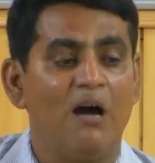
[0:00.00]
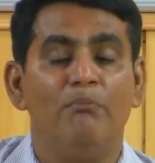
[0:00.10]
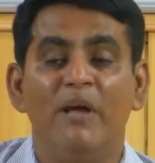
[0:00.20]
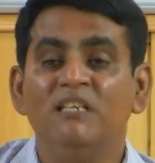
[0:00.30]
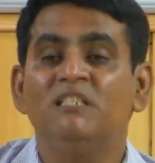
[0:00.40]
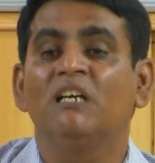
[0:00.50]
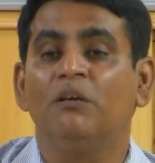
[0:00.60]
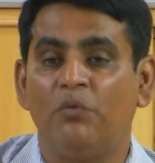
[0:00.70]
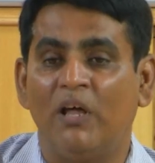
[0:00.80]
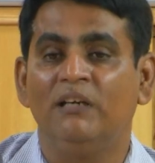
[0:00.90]
a mental
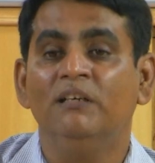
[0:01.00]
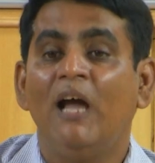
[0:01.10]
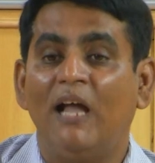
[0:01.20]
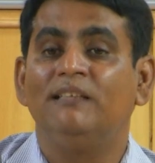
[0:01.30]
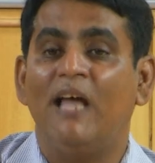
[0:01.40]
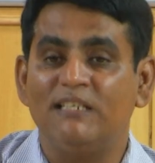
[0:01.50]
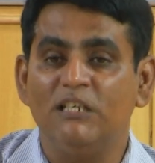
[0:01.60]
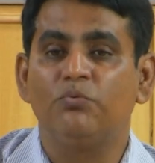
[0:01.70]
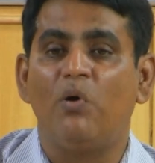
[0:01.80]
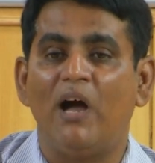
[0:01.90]
one, and that
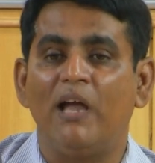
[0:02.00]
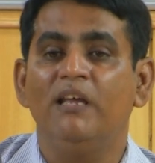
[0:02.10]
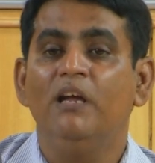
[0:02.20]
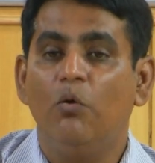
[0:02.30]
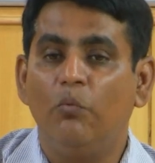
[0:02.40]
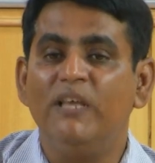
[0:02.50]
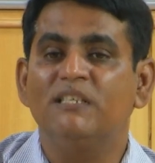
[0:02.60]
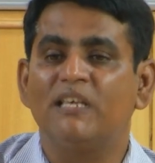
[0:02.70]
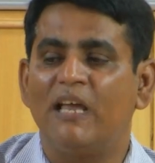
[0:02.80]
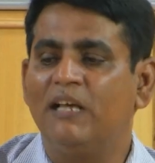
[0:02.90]
is why we
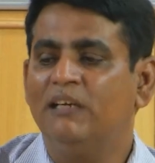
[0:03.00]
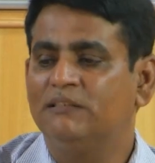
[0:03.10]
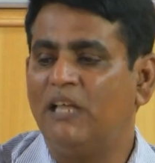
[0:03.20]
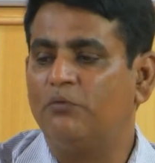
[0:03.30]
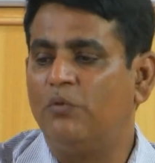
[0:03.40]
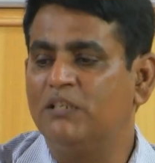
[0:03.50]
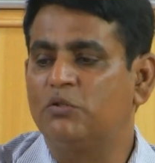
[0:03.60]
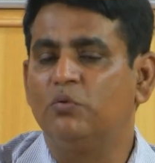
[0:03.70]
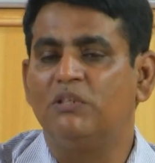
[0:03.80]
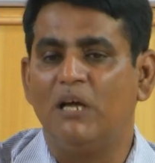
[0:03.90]
say that one
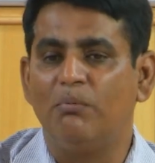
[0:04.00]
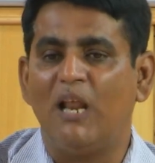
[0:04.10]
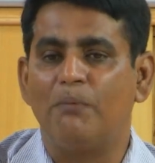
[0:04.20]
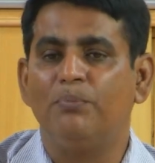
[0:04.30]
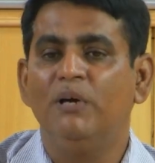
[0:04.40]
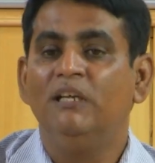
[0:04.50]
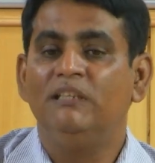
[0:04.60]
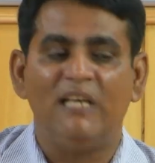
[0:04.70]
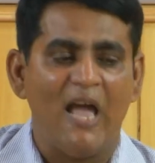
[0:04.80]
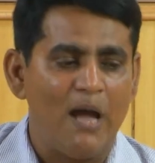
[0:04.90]
should develop
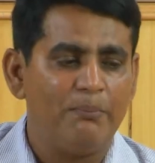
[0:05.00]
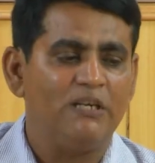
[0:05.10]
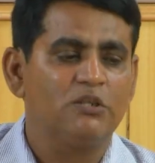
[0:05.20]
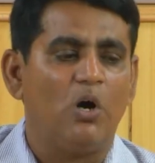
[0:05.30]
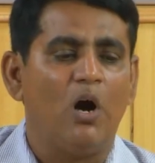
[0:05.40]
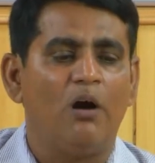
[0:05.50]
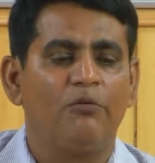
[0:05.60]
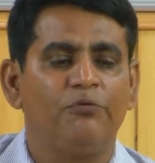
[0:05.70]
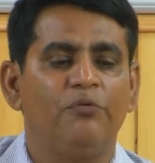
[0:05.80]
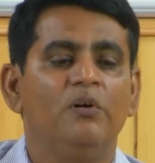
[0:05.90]
the habit of
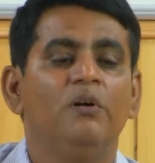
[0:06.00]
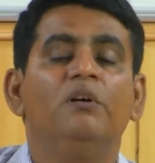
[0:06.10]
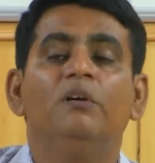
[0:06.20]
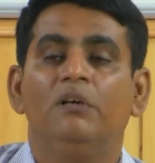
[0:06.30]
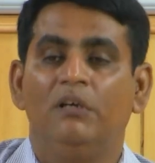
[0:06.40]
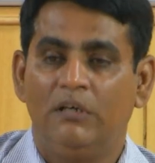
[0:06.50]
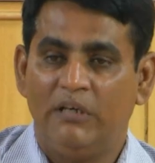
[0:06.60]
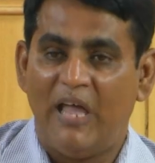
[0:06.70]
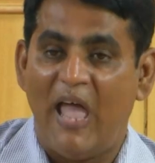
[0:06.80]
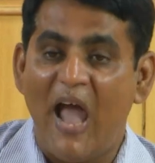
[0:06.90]

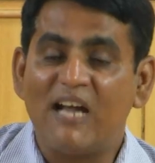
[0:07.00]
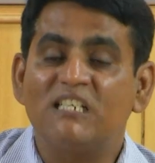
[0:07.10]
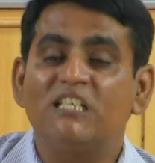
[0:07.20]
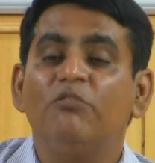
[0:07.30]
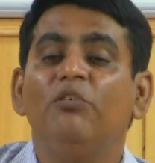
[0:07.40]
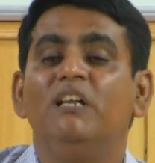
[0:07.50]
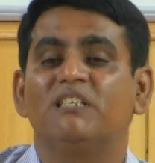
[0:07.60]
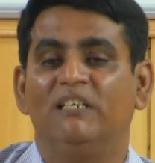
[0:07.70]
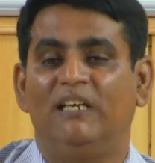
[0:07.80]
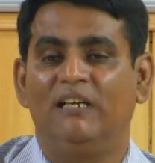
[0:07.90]
active
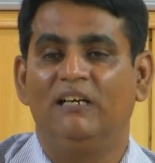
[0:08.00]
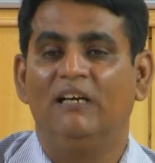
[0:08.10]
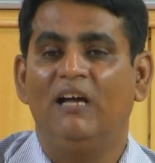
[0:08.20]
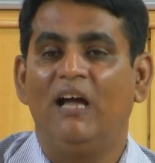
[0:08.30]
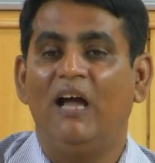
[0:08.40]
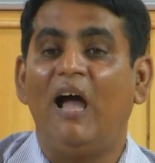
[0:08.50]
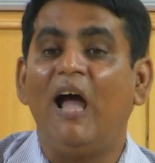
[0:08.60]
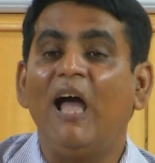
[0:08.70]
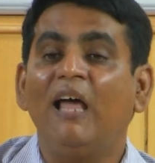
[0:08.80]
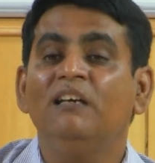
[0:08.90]
listening,
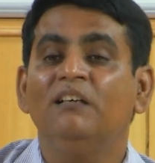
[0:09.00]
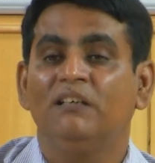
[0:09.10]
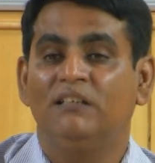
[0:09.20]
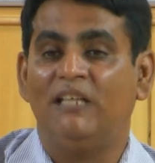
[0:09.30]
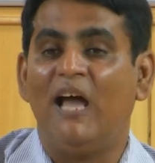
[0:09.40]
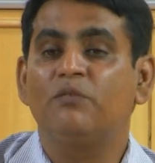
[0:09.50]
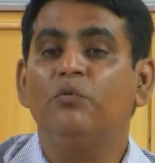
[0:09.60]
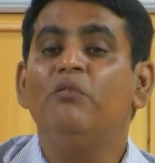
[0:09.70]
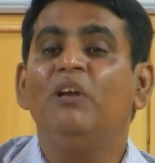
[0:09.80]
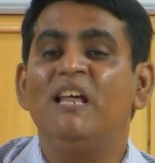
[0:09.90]
and that
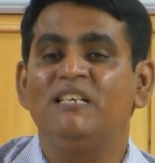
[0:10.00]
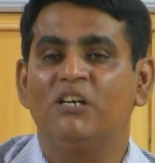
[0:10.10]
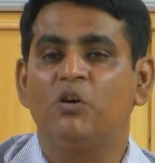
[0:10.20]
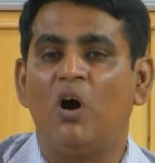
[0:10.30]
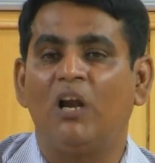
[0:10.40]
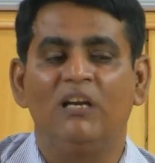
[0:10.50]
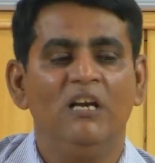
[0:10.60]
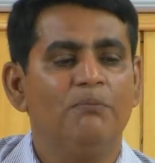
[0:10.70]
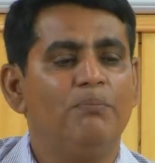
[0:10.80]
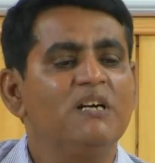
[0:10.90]
we will later call
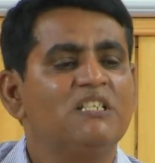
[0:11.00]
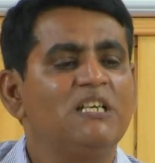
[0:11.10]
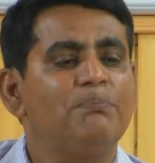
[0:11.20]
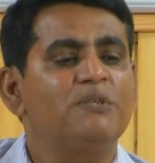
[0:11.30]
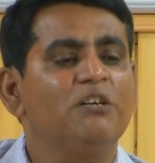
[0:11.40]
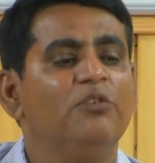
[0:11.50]
perceptive